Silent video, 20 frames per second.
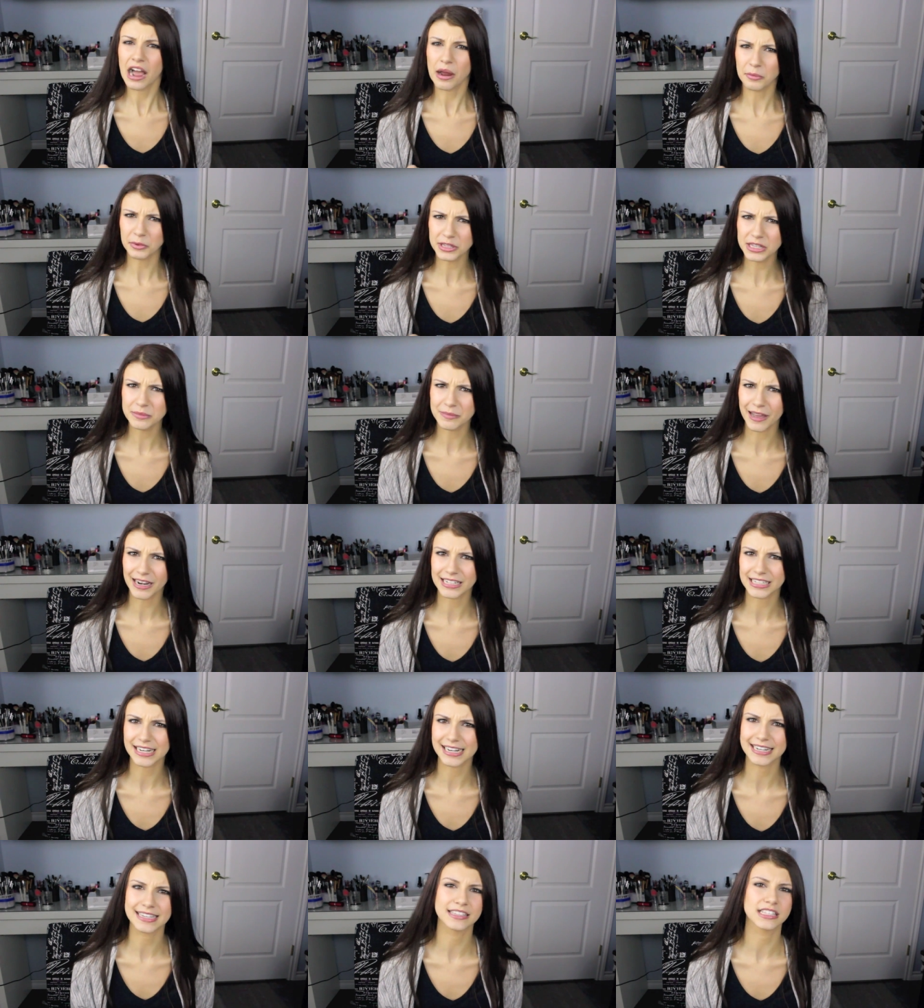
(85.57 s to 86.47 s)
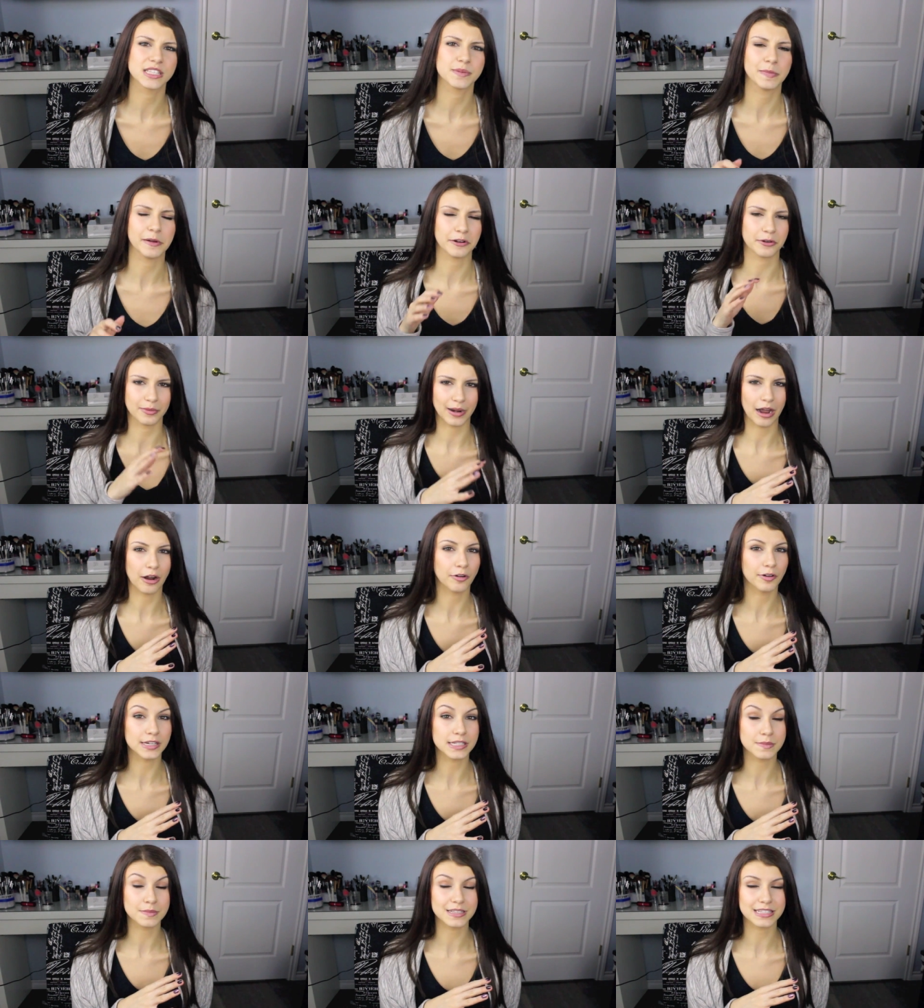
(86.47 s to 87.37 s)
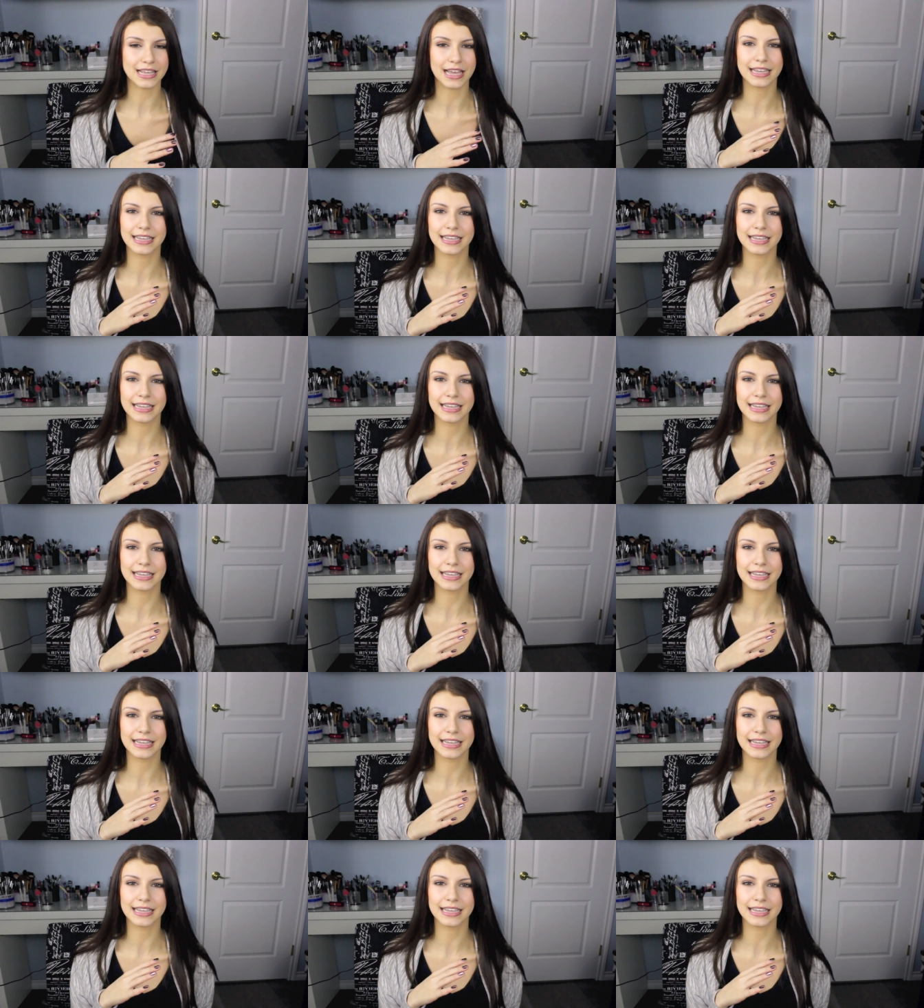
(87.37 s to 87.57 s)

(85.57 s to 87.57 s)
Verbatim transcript: I'm really bad at getting in the spirit around Christmas.